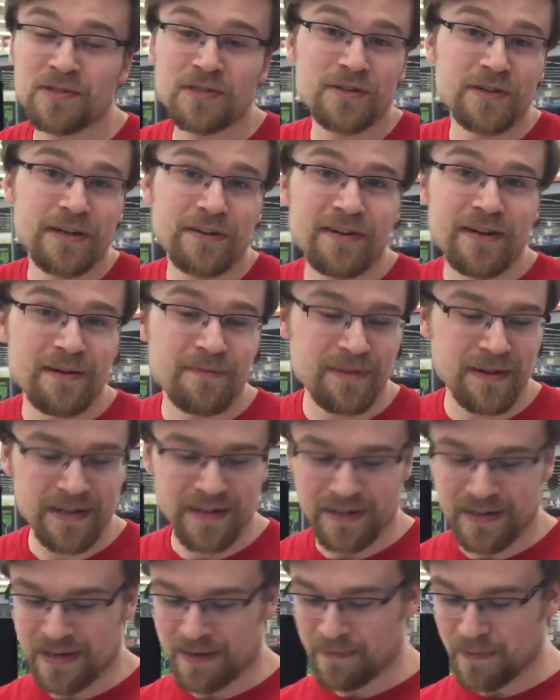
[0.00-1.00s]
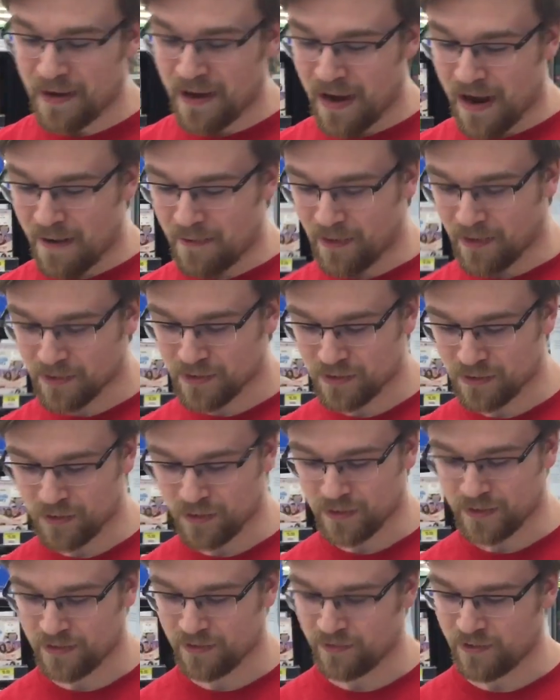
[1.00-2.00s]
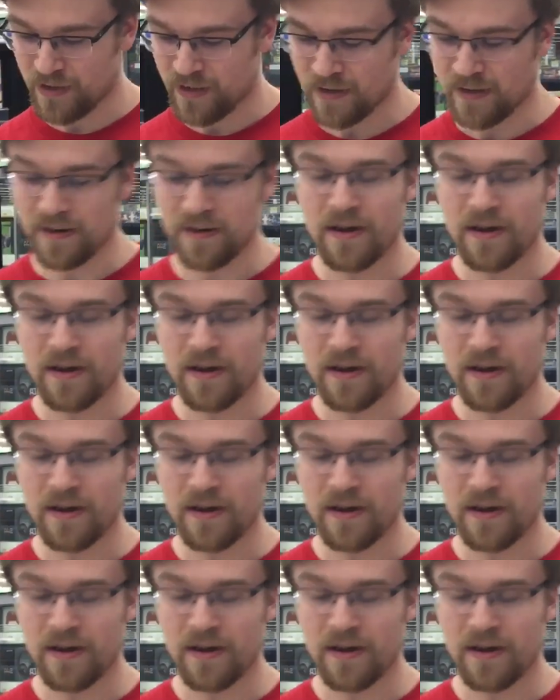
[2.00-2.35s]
So here I am picking it up. I'm also looking around.